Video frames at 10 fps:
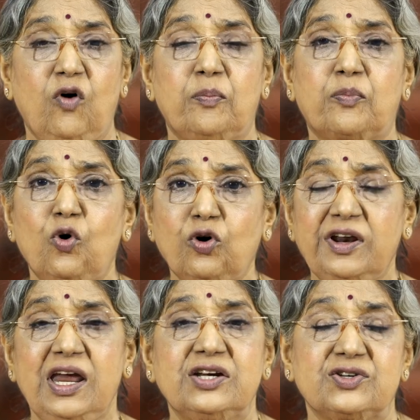for
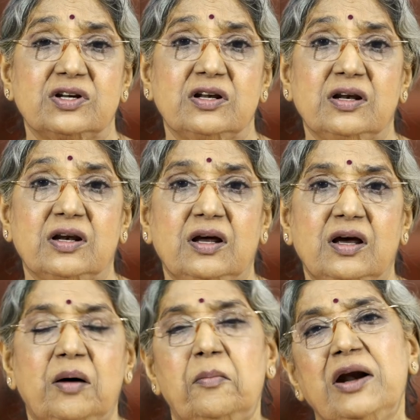procreation,
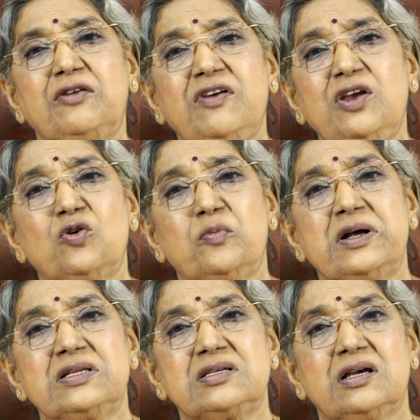but we
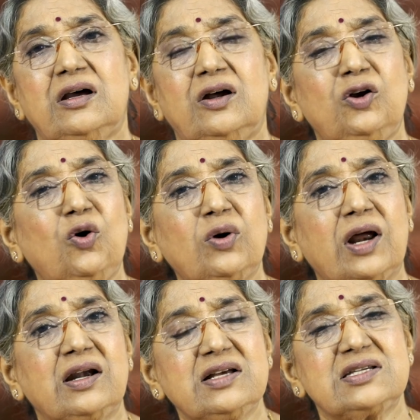humans don't
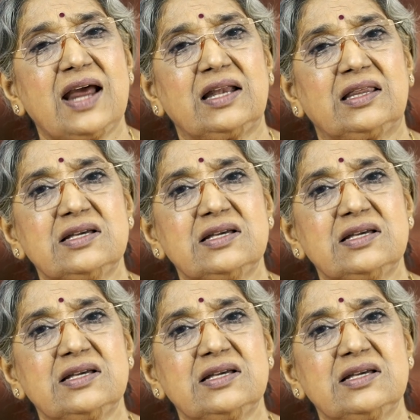understand